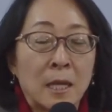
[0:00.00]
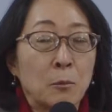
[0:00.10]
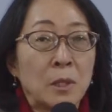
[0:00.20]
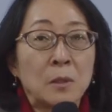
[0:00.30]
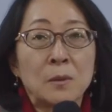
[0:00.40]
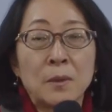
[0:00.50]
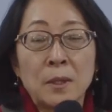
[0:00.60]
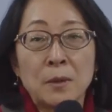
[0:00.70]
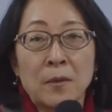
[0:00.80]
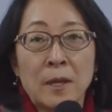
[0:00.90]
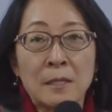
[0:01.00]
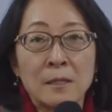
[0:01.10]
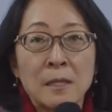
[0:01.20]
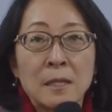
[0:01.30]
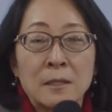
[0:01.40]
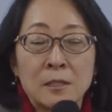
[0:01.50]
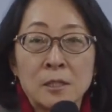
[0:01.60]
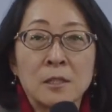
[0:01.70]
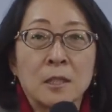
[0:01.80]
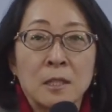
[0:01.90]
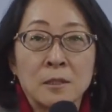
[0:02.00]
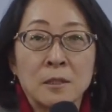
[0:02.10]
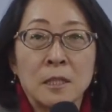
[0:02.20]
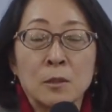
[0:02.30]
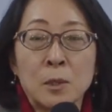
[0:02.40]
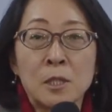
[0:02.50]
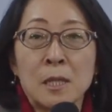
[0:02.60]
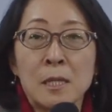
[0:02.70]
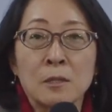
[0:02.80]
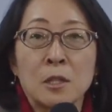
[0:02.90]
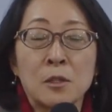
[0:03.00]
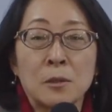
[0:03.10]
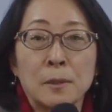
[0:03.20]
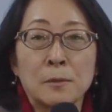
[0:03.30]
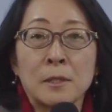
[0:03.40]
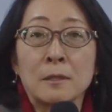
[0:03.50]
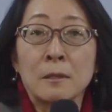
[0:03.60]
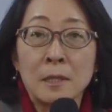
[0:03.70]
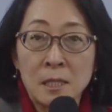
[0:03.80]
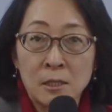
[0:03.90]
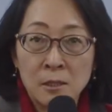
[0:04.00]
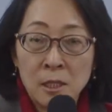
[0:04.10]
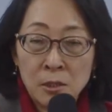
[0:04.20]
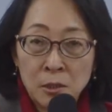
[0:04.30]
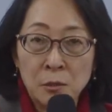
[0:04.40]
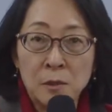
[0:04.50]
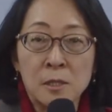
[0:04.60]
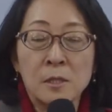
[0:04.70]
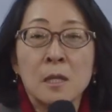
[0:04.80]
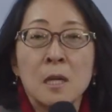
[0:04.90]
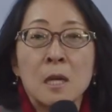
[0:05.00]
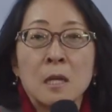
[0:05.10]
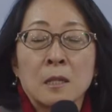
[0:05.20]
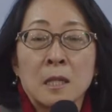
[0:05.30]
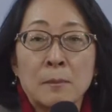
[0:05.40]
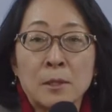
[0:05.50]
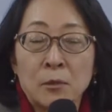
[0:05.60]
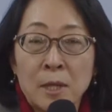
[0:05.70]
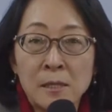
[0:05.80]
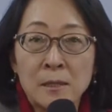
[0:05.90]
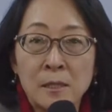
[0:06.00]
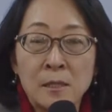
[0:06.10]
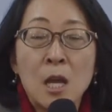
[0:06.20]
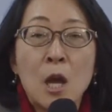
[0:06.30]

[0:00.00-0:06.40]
And we all know that this is the continent which has contributed the least to this climate crisis,